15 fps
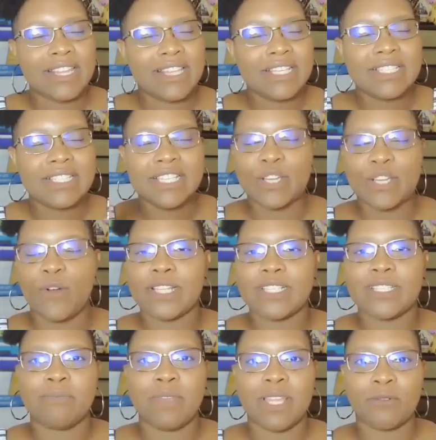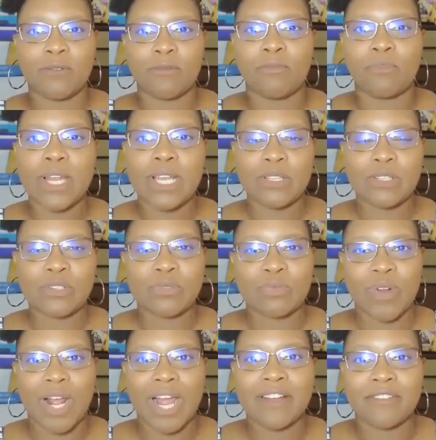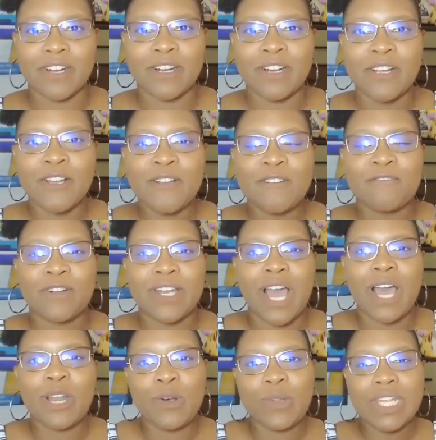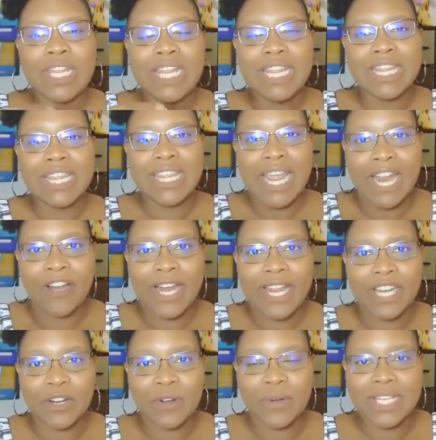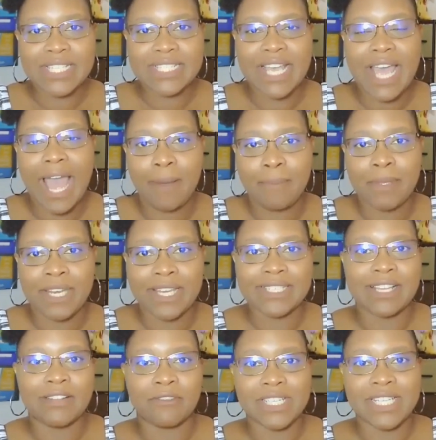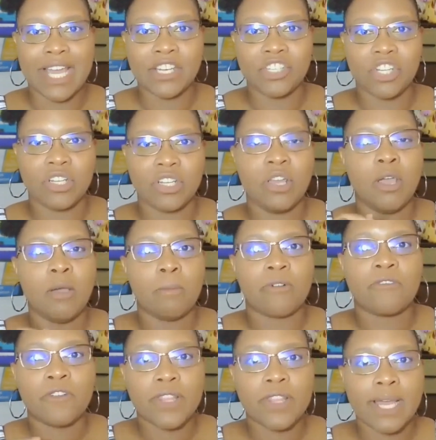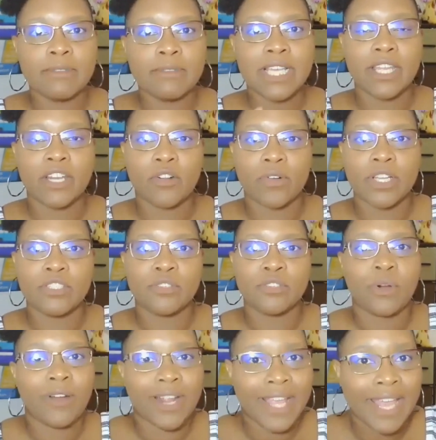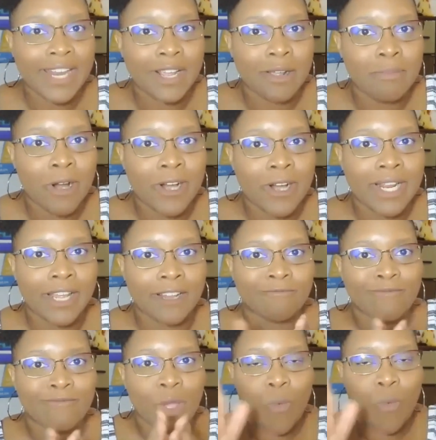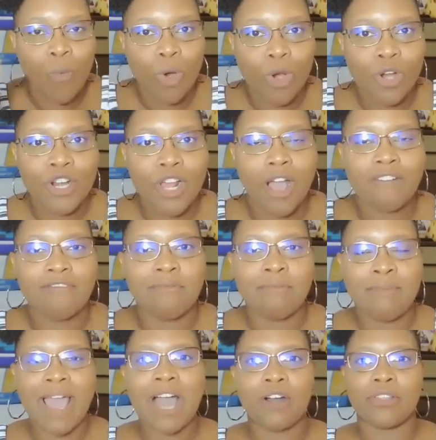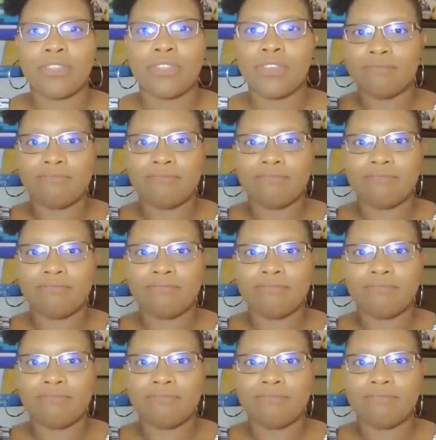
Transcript: this is going to be the real driver for not only their increased happiness and retention, but for them to increase your organic marketing, word of mouth.